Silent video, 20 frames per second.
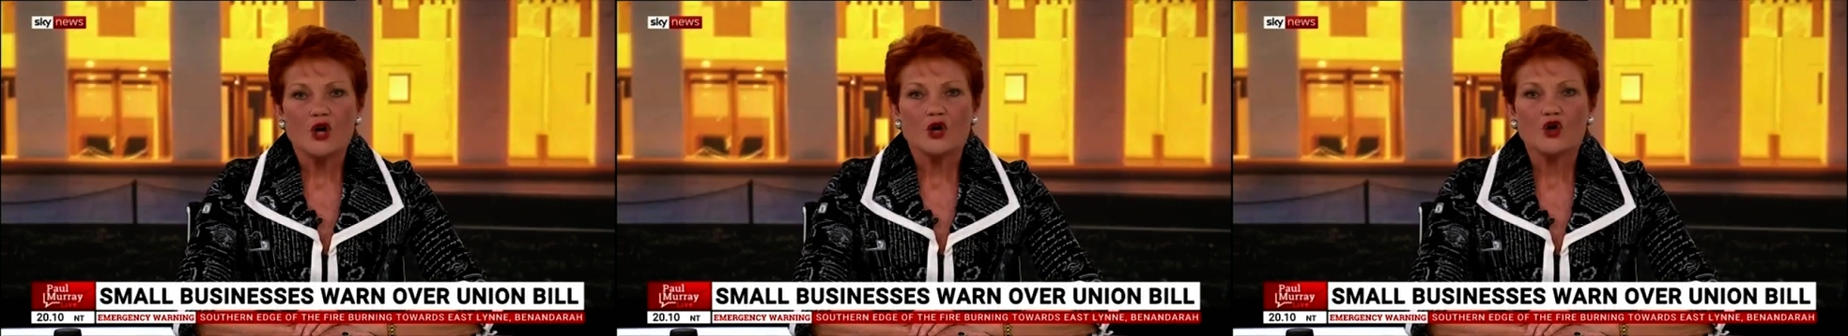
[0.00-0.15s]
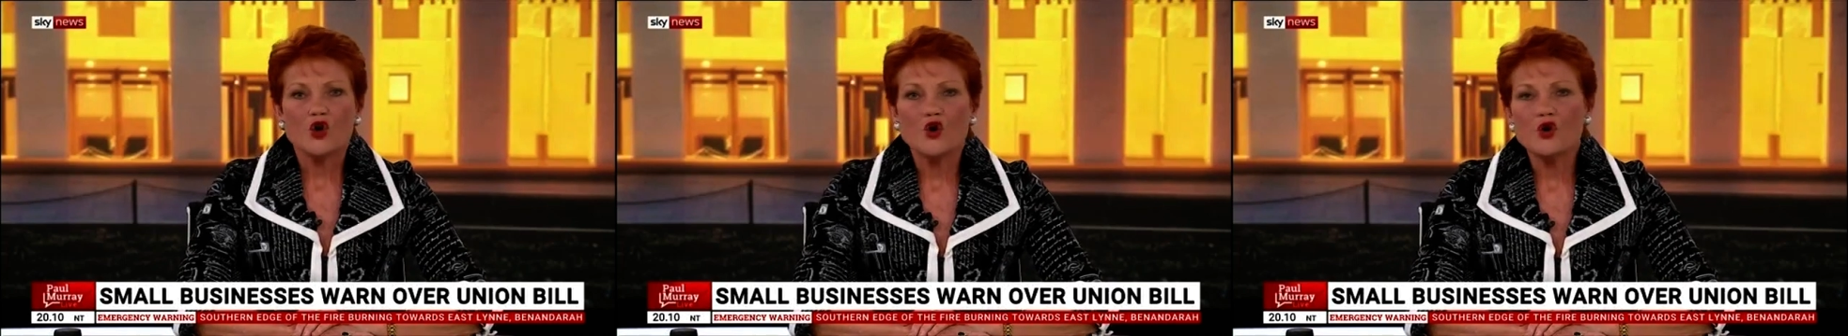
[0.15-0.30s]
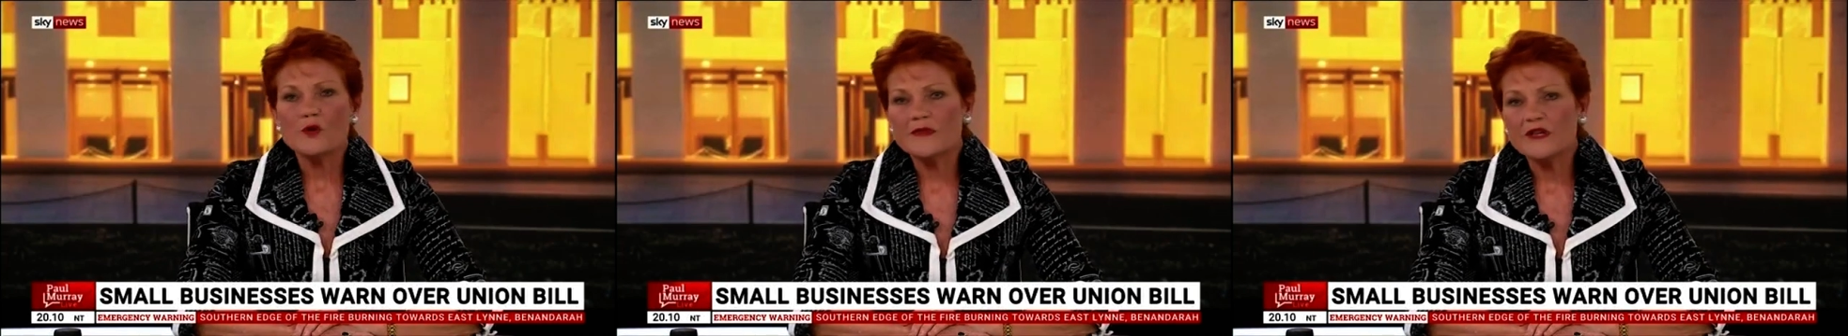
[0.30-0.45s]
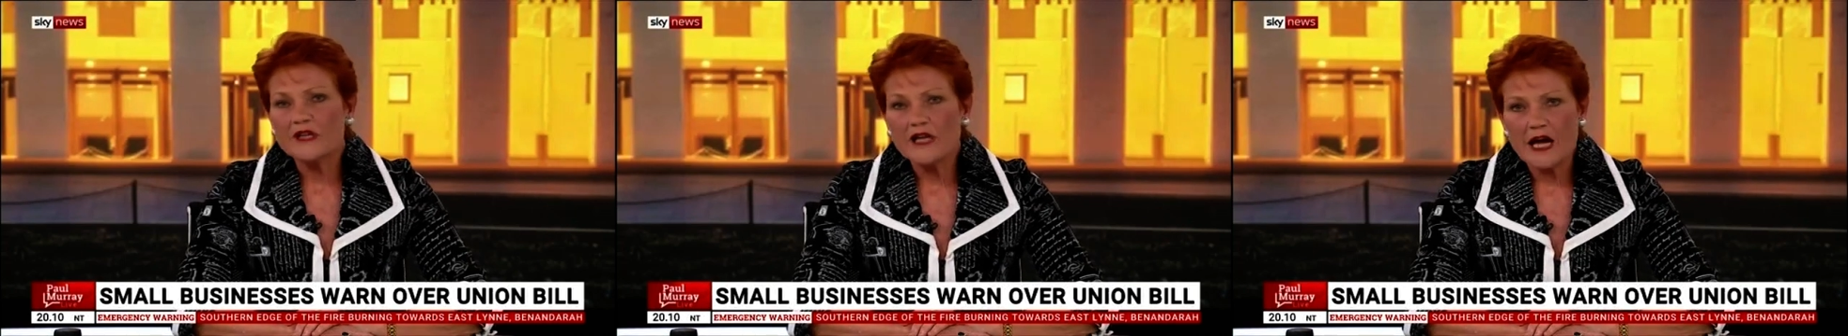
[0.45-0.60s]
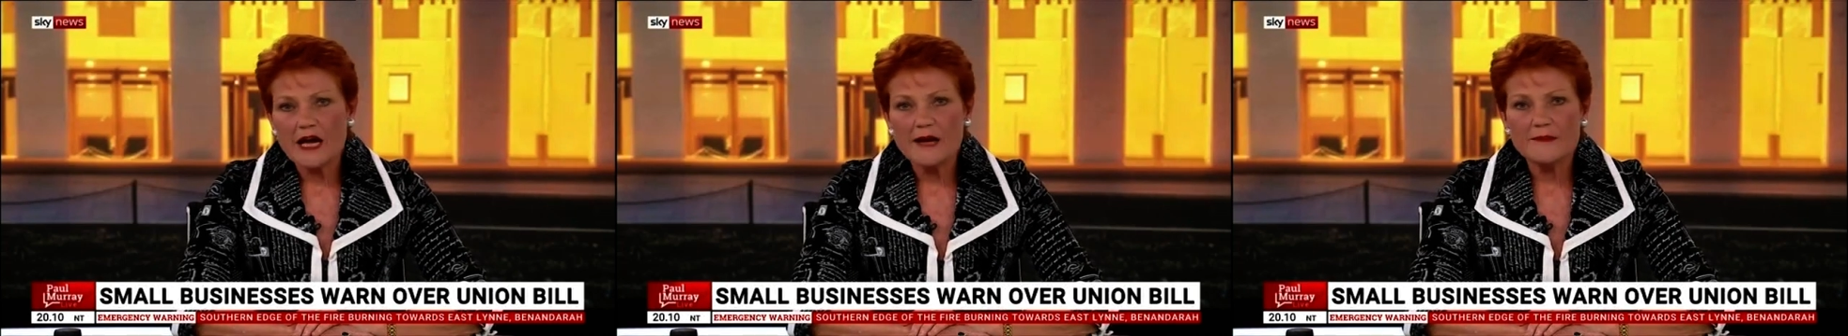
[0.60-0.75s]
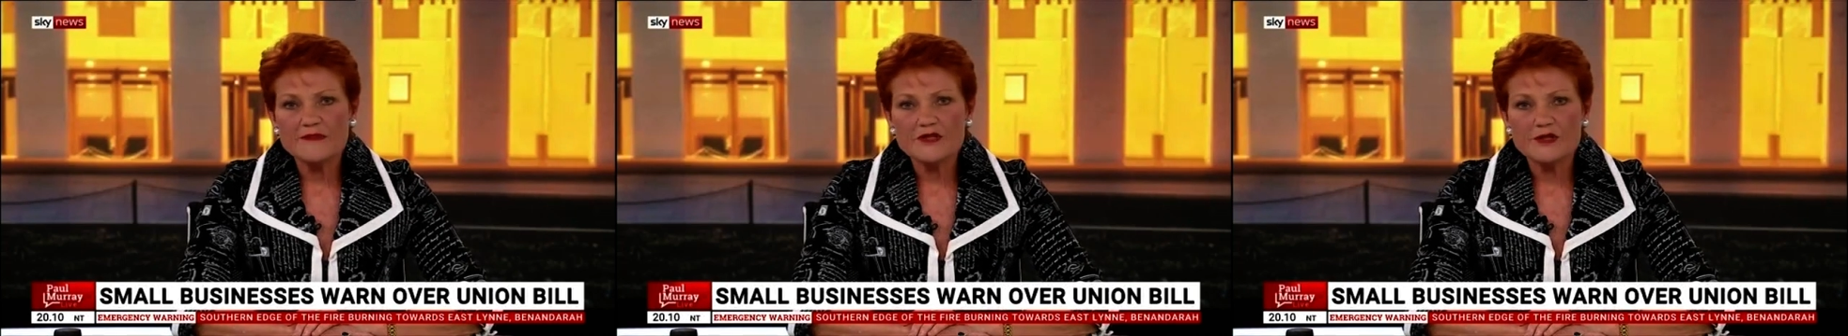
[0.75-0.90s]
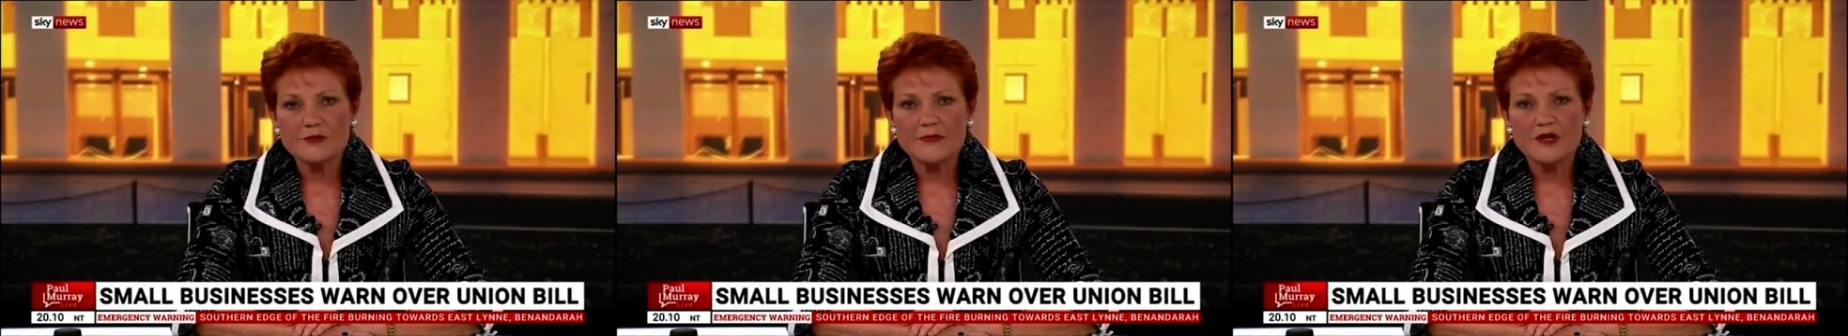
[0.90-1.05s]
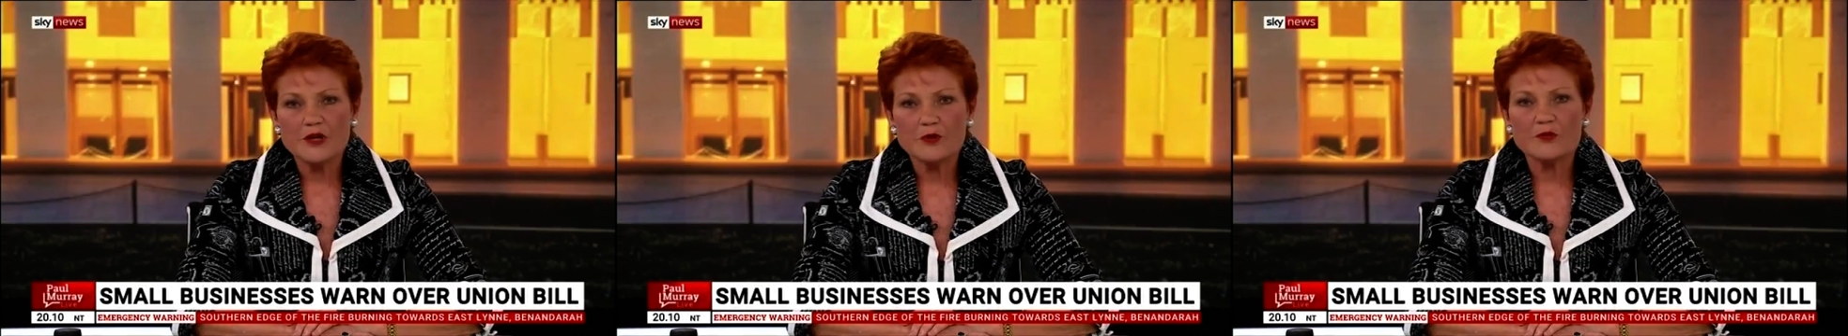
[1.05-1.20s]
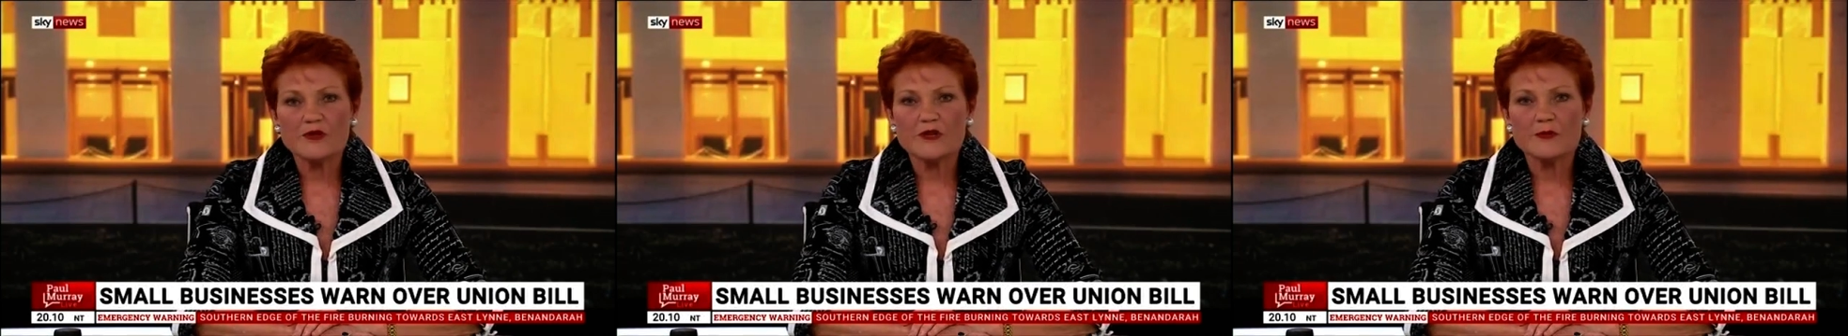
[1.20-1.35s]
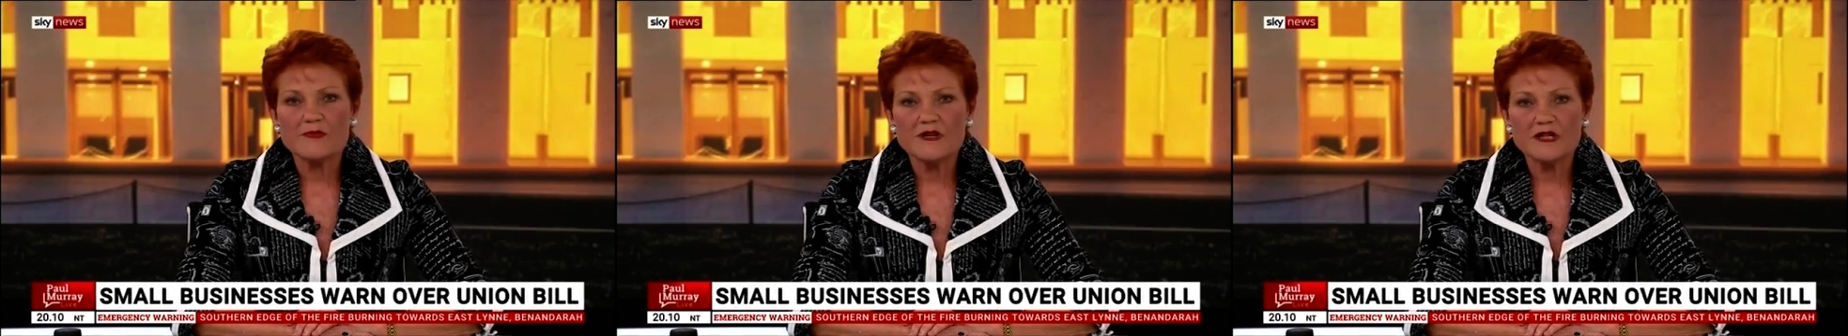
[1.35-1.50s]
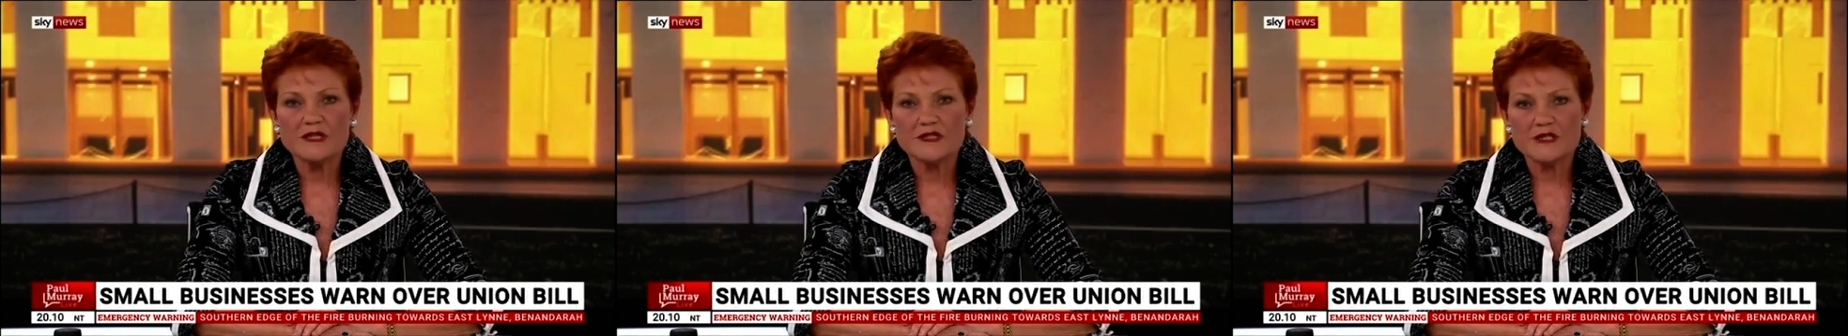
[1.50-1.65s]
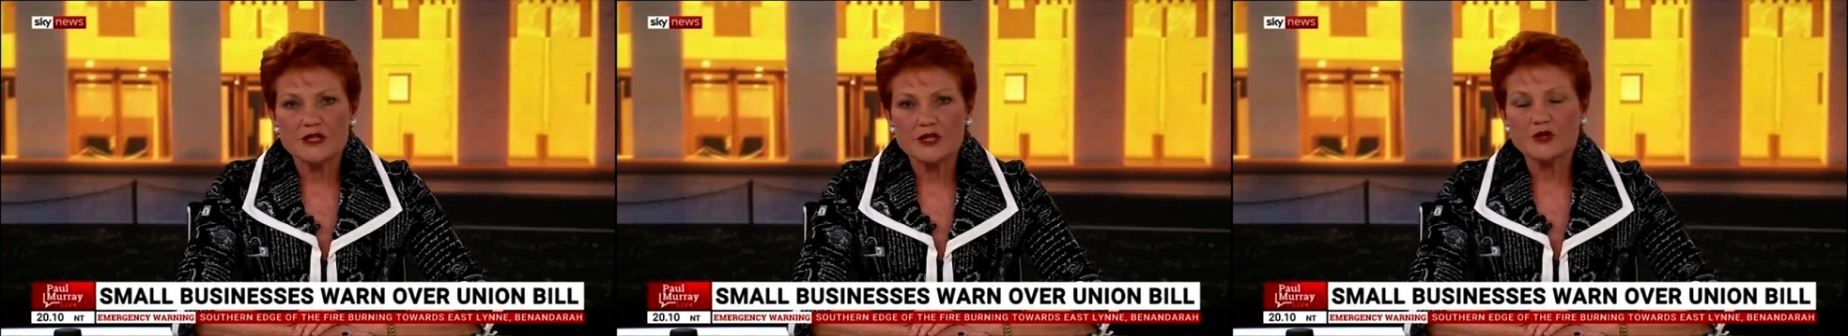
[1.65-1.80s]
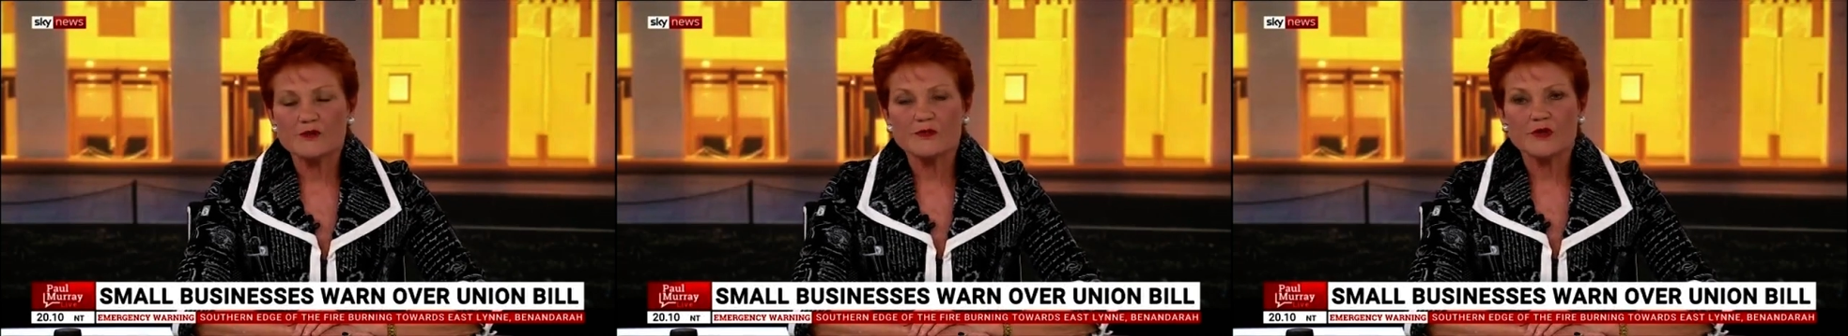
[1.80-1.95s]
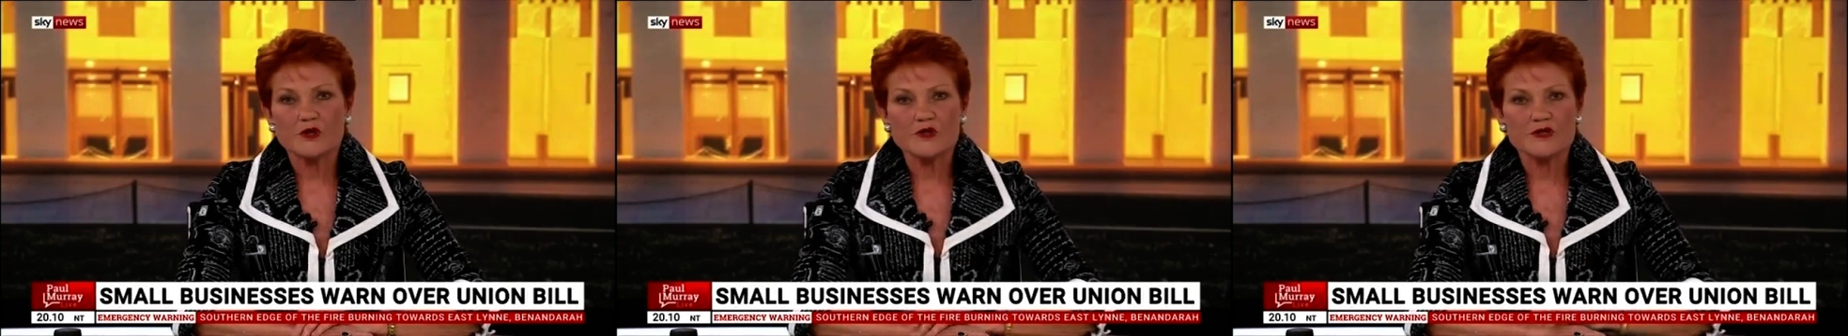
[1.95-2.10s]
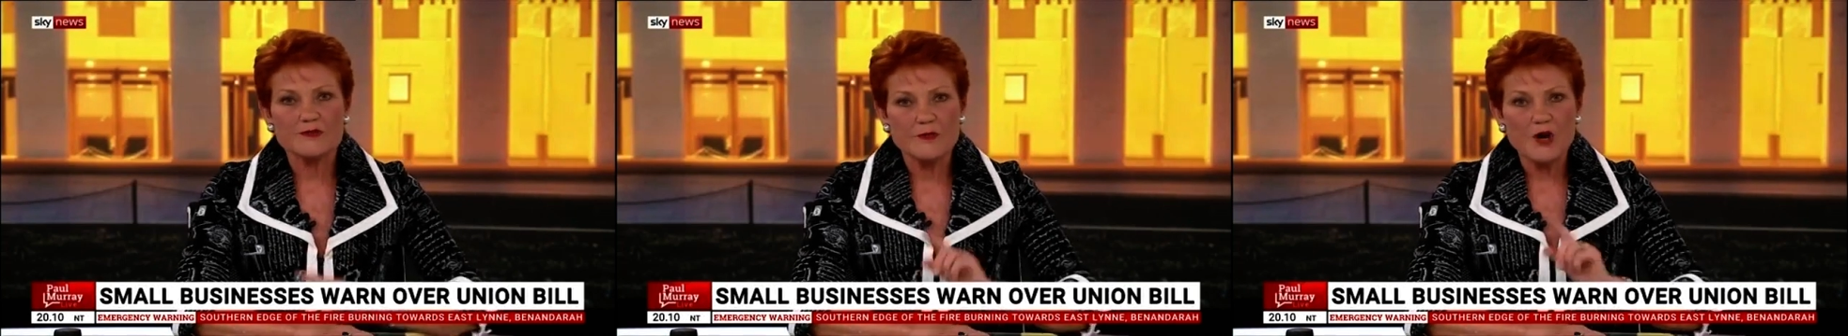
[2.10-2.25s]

Cormann came to me with a big deal because